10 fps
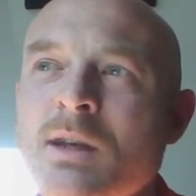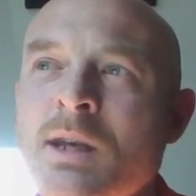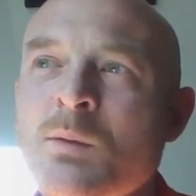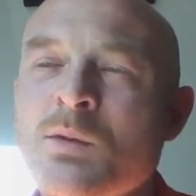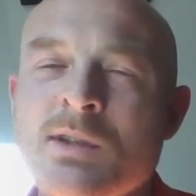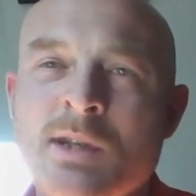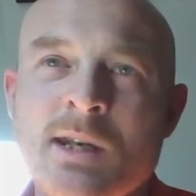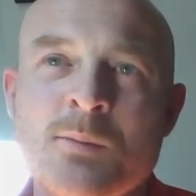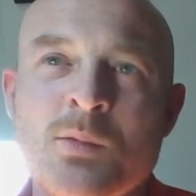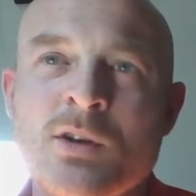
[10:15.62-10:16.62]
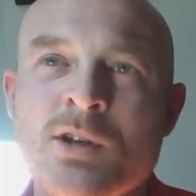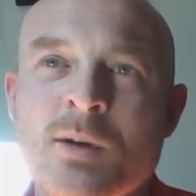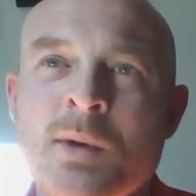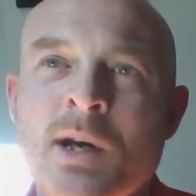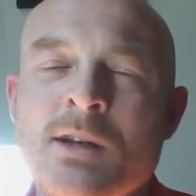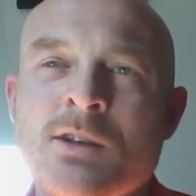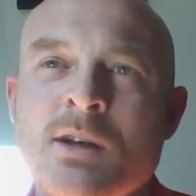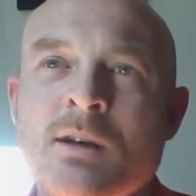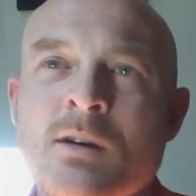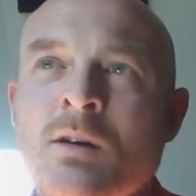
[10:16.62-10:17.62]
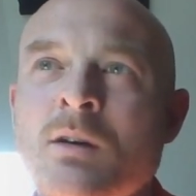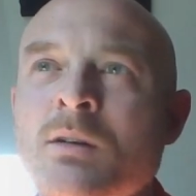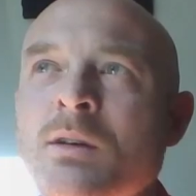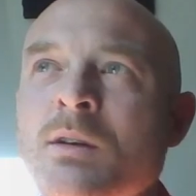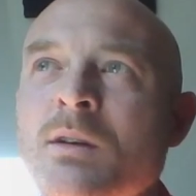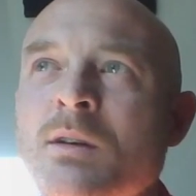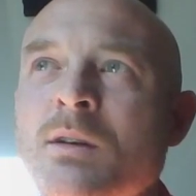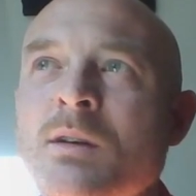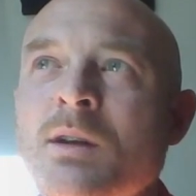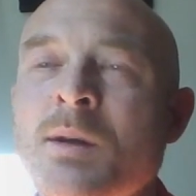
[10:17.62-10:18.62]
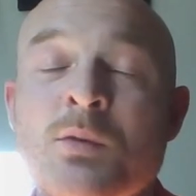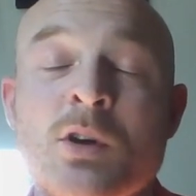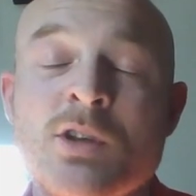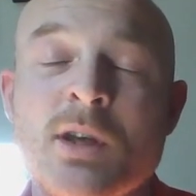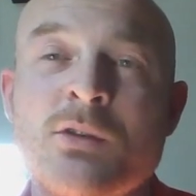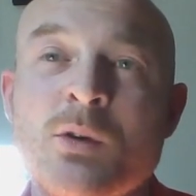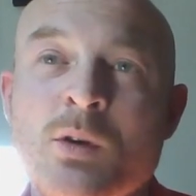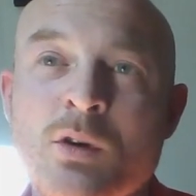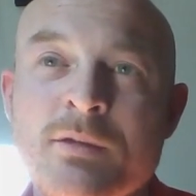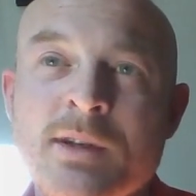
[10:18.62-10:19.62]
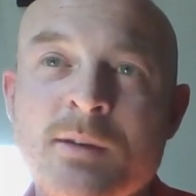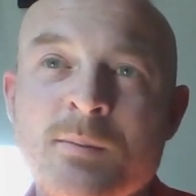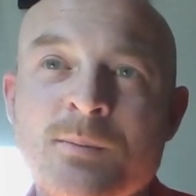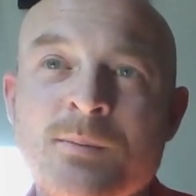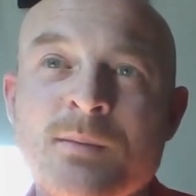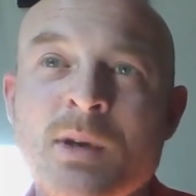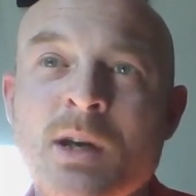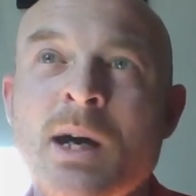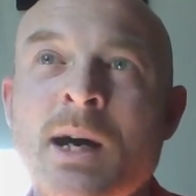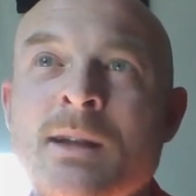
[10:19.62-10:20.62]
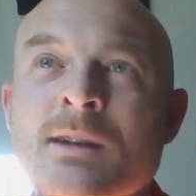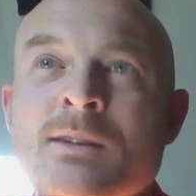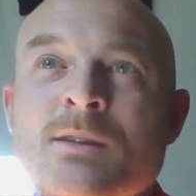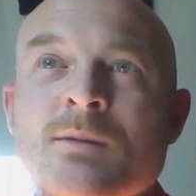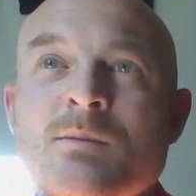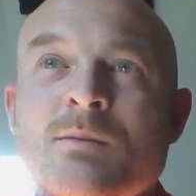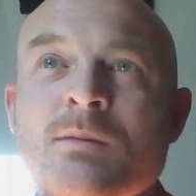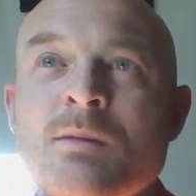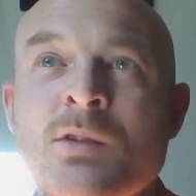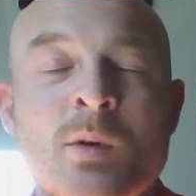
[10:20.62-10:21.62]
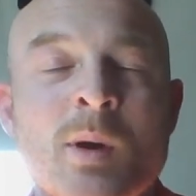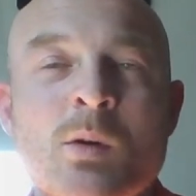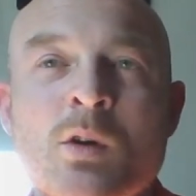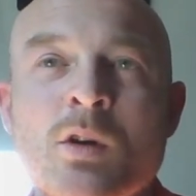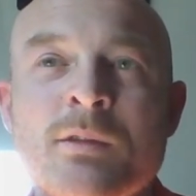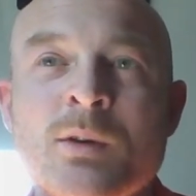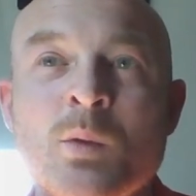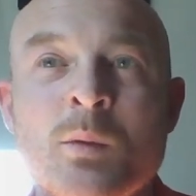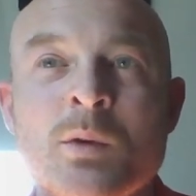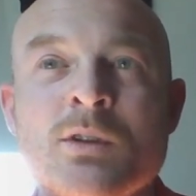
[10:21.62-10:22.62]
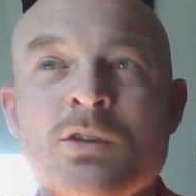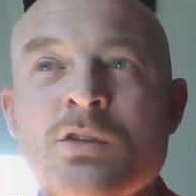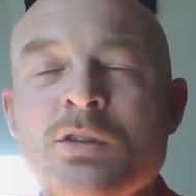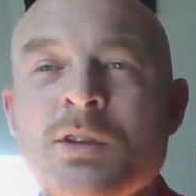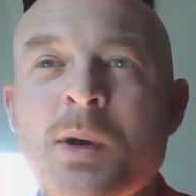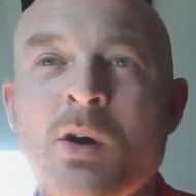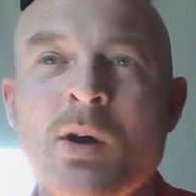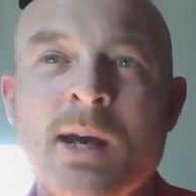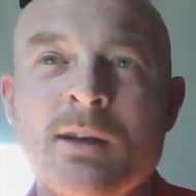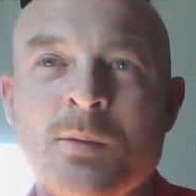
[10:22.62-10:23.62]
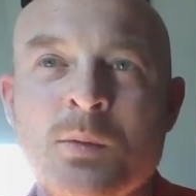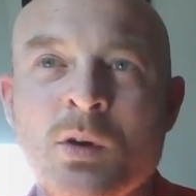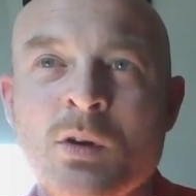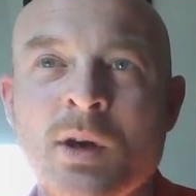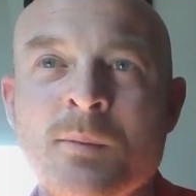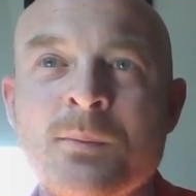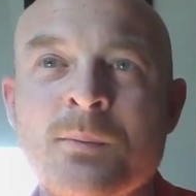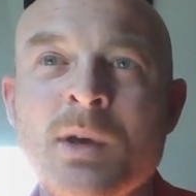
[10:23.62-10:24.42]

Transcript: he was a senior project manager on a project through COVID. And throughout COVID, we were just about ahead of the program.